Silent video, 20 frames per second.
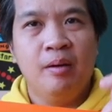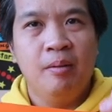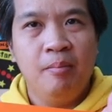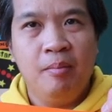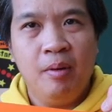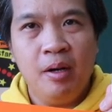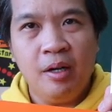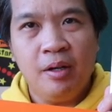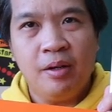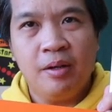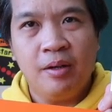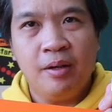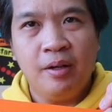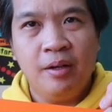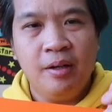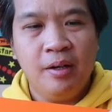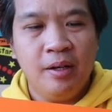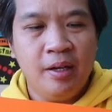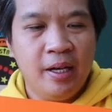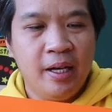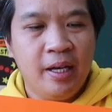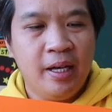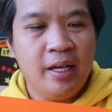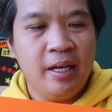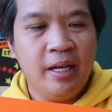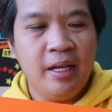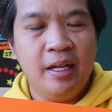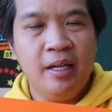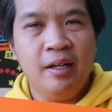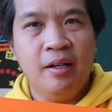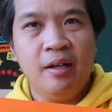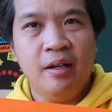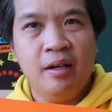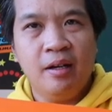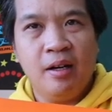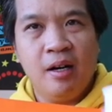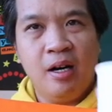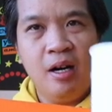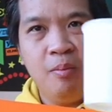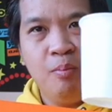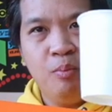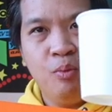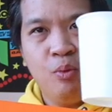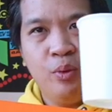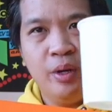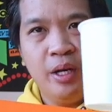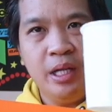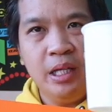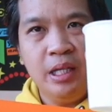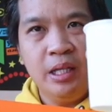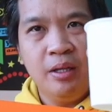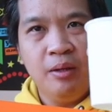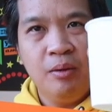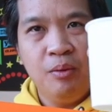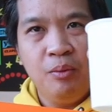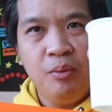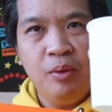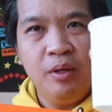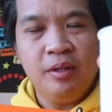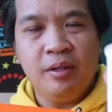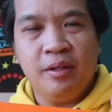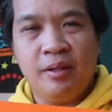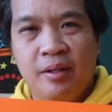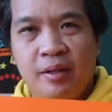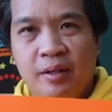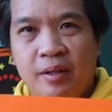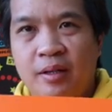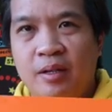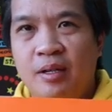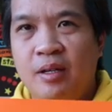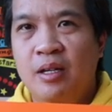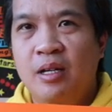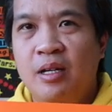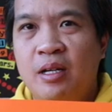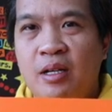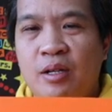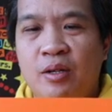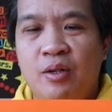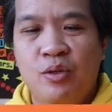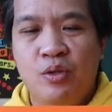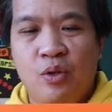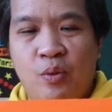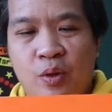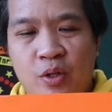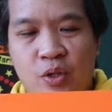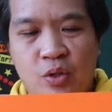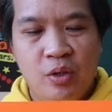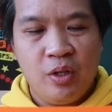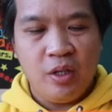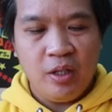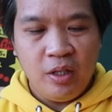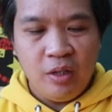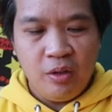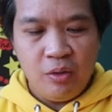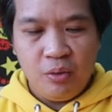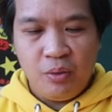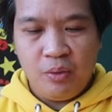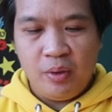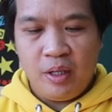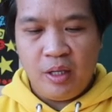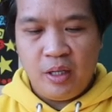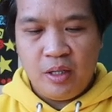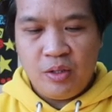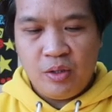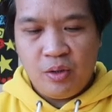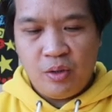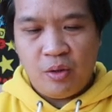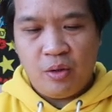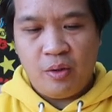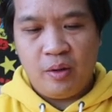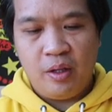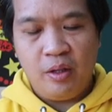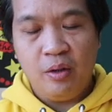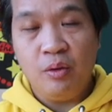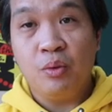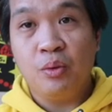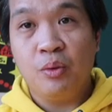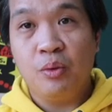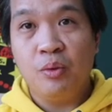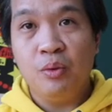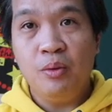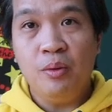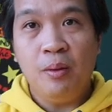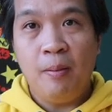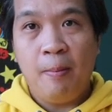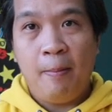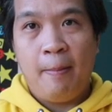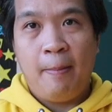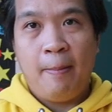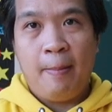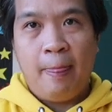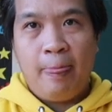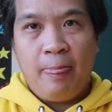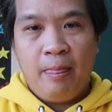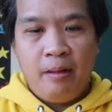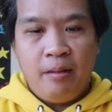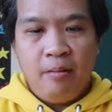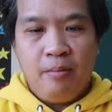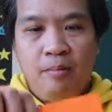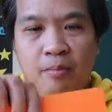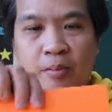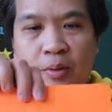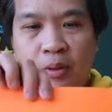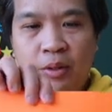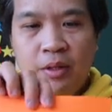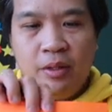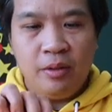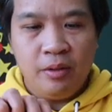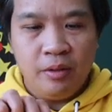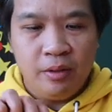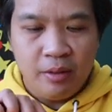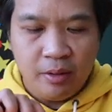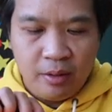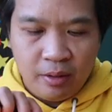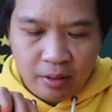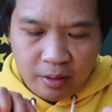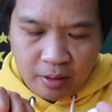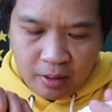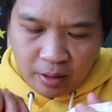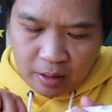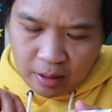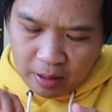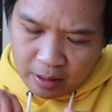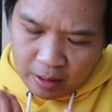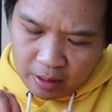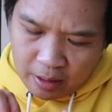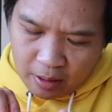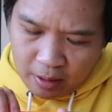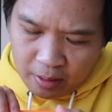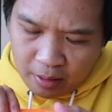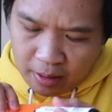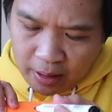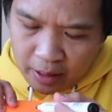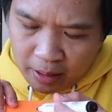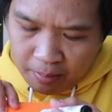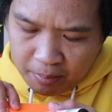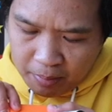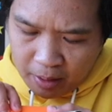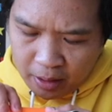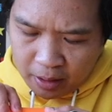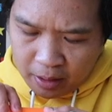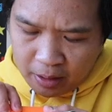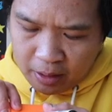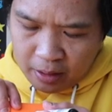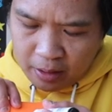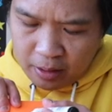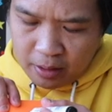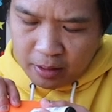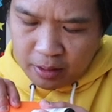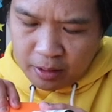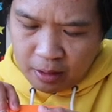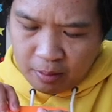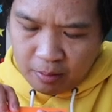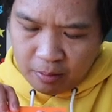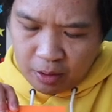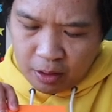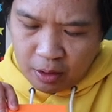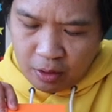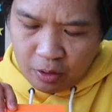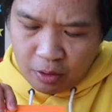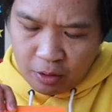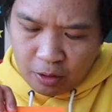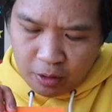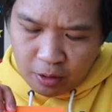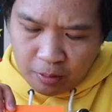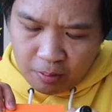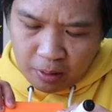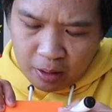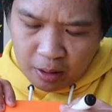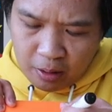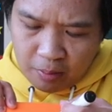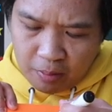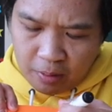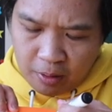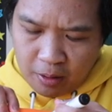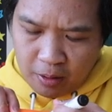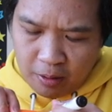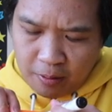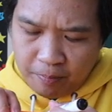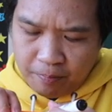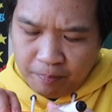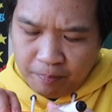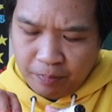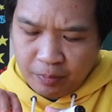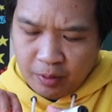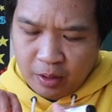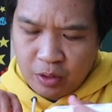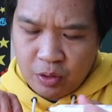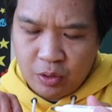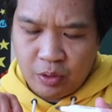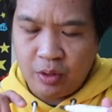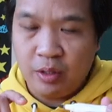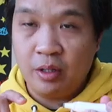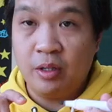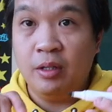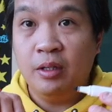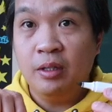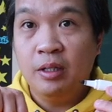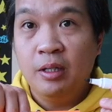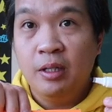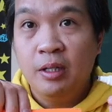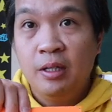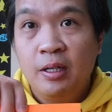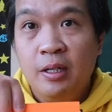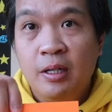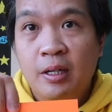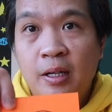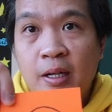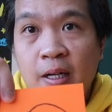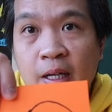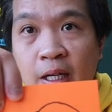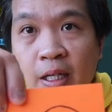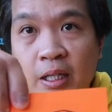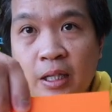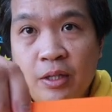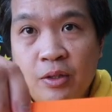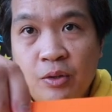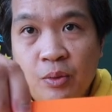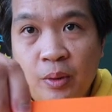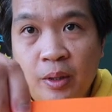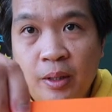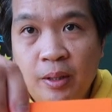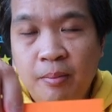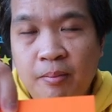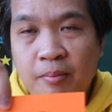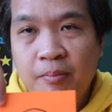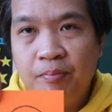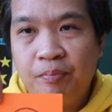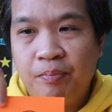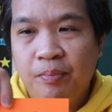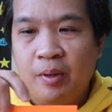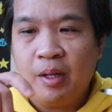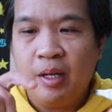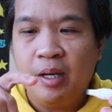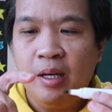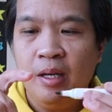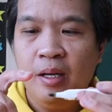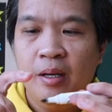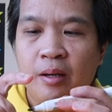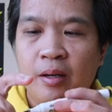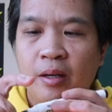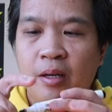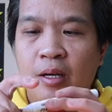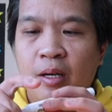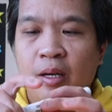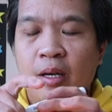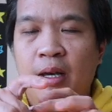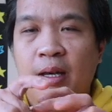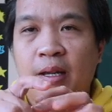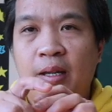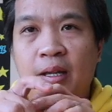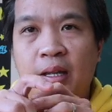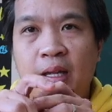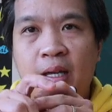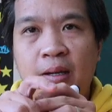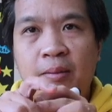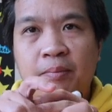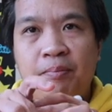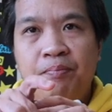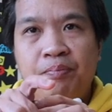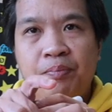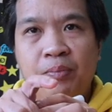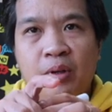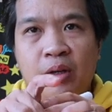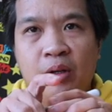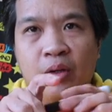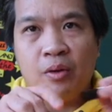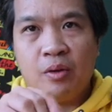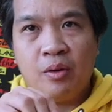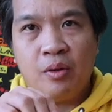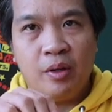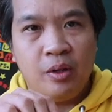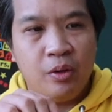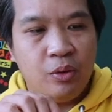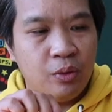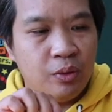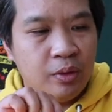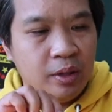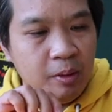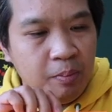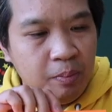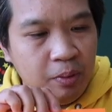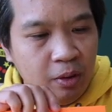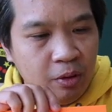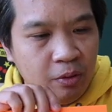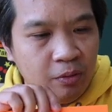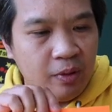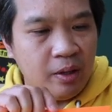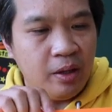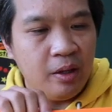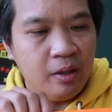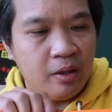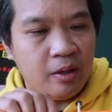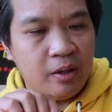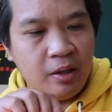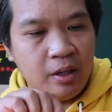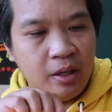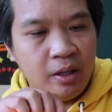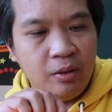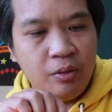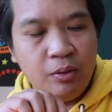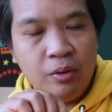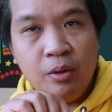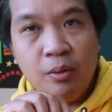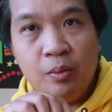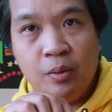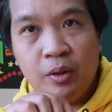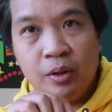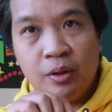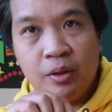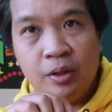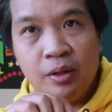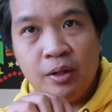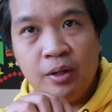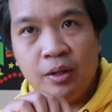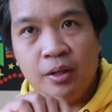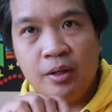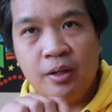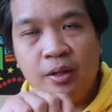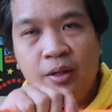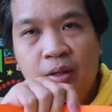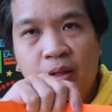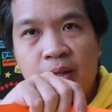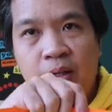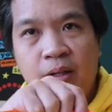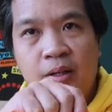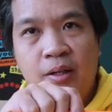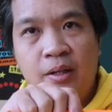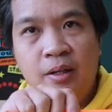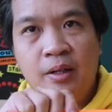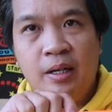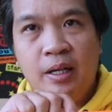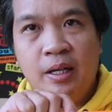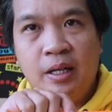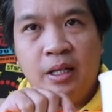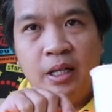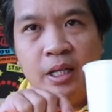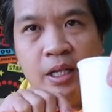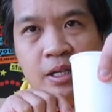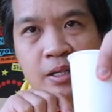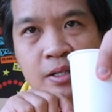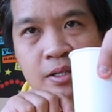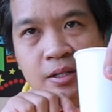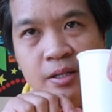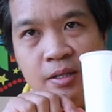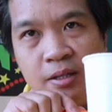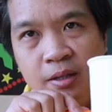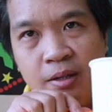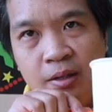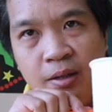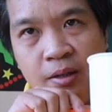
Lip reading: marker, and cup with water. So what you're gonna do is you're going to put mark something on your paper, a circle like this one, okay? And then you're going to dip your finger into the water like this.